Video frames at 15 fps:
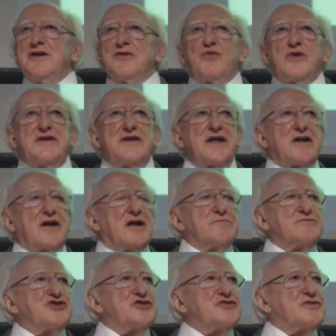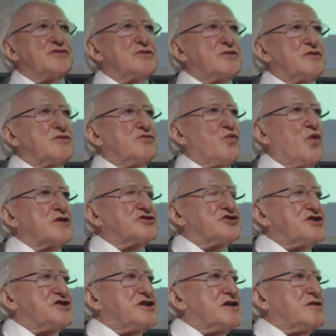when they come to want to
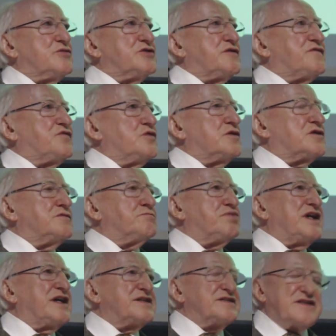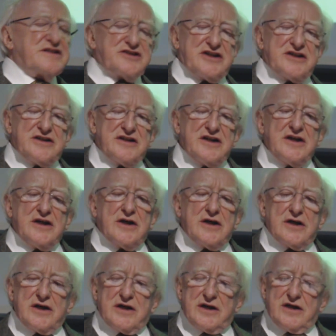deal with the full complexity
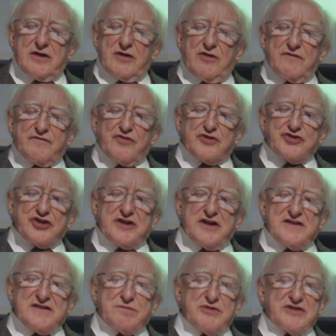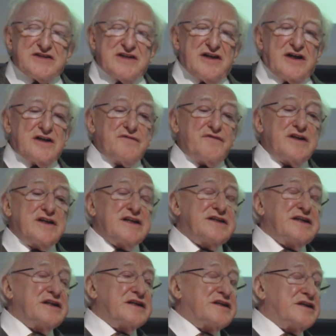of Roger Casement's life, and I
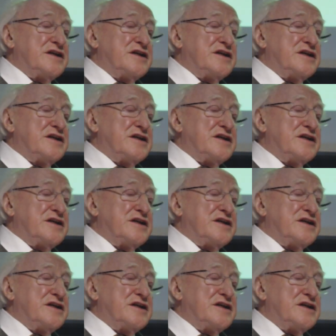think